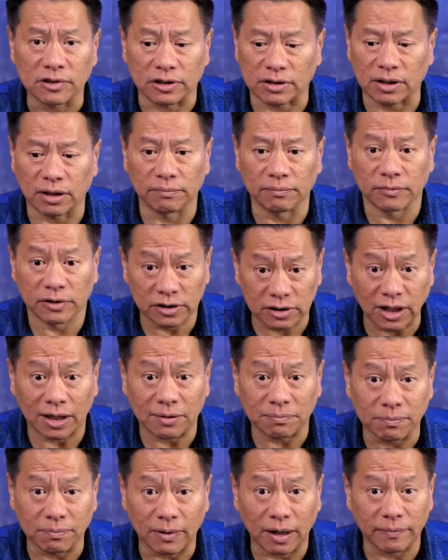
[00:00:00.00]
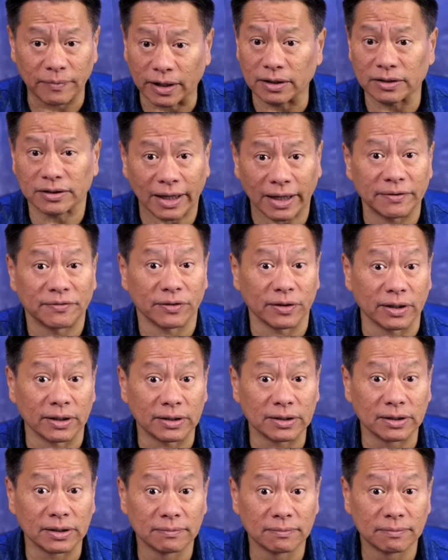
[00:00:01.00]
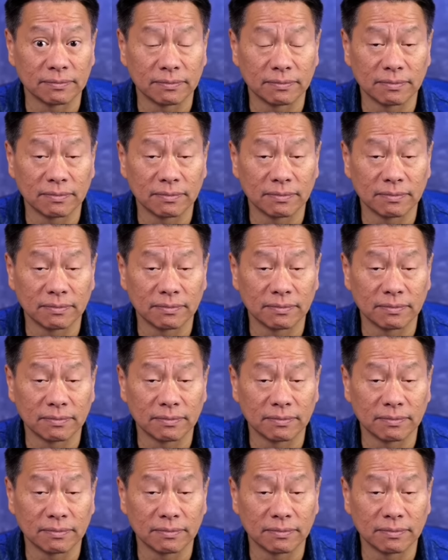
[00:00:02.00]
just tell them, stop, I'm not going to stand for this.